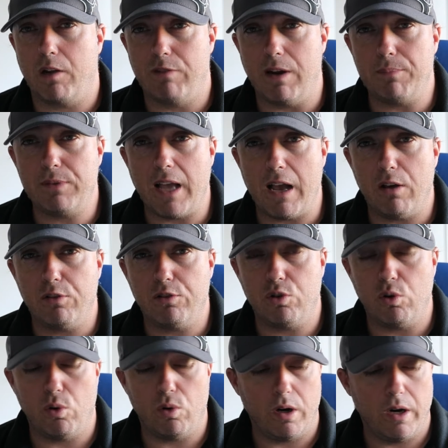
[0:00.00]
reptile
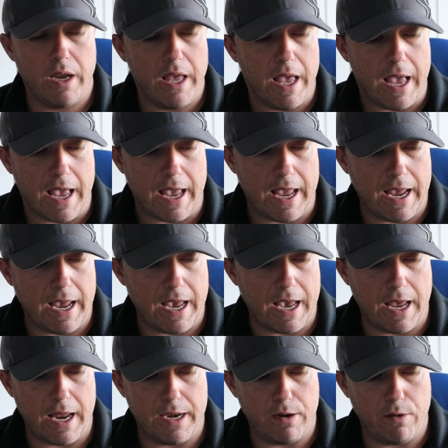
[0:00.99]
store,
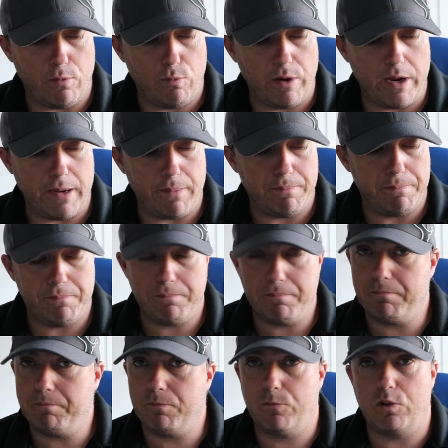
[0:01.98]
and we
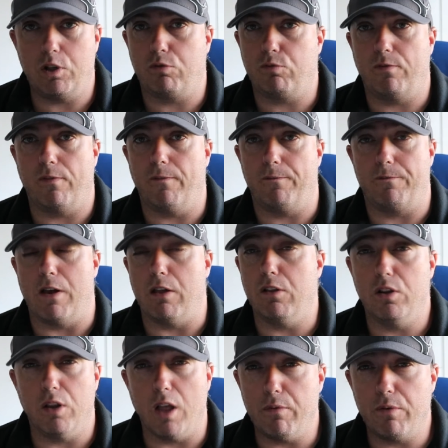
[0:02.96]
just
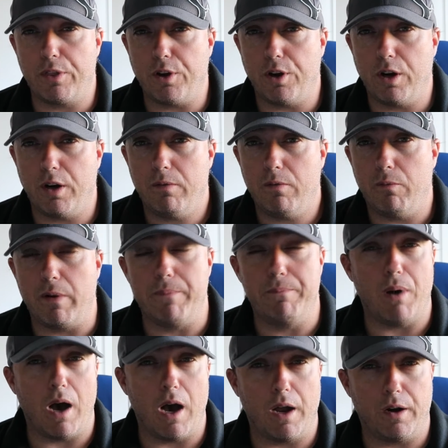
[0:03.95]
fell in love with her. We
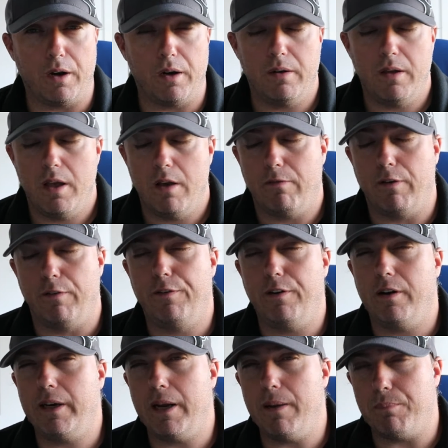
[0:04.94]
bought her. We're
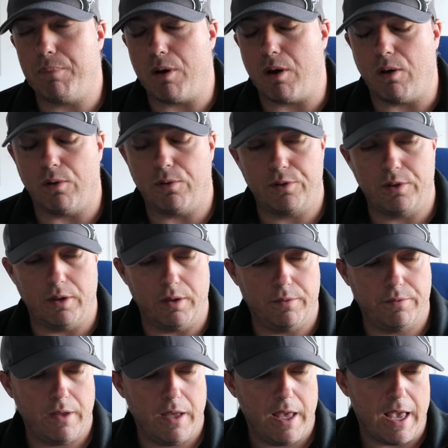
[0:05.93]
very
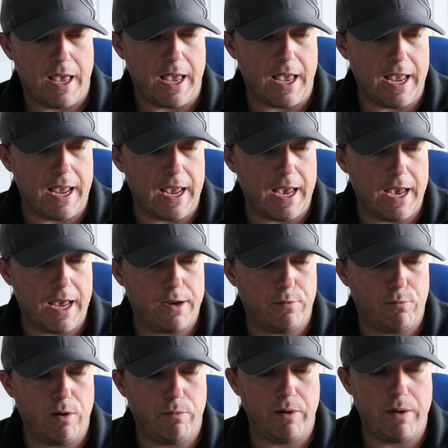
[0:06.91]
impulsive.
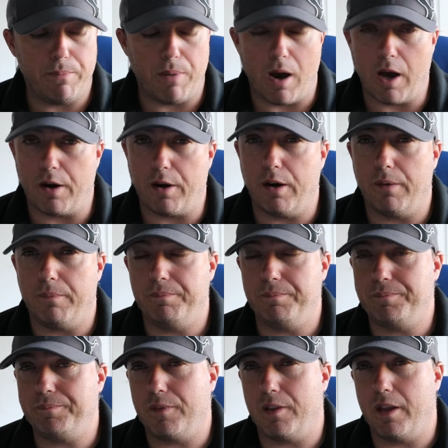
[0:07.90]
And when we bought her,
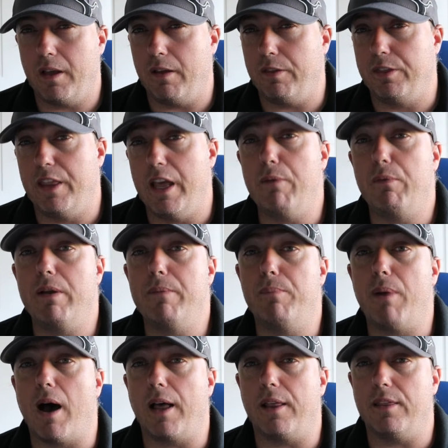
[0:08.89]
then we
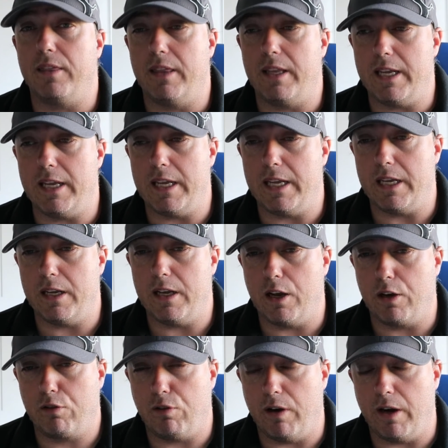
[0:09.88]
bought the
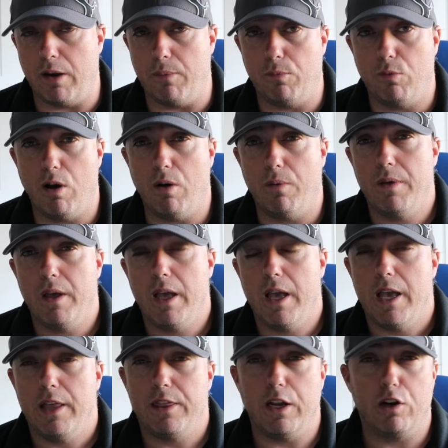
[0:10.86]
aquarium. Well,
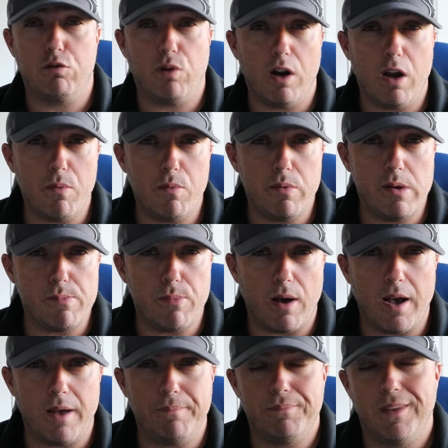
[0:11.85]
the aquarium we
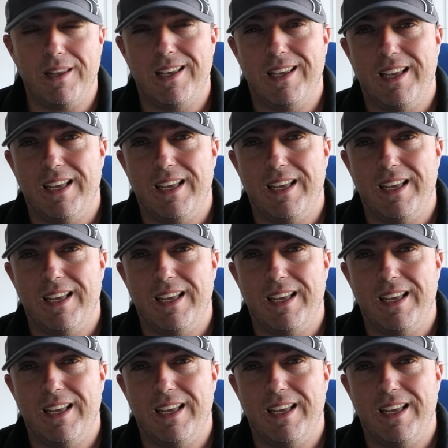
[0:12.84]
bought